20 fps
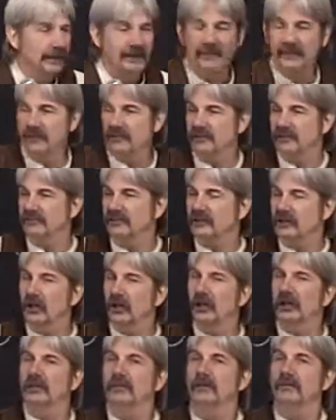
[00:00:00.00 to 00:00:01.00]
And they're even
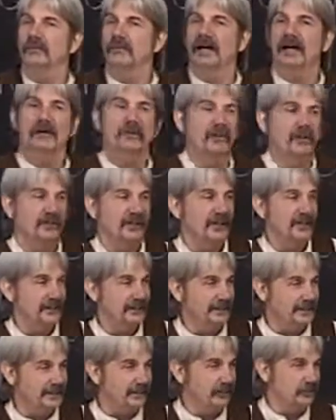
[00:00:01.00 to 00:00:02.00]
talking about what they
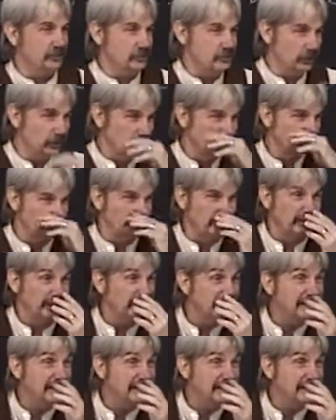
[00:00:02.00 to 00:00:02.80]
did to Joseph,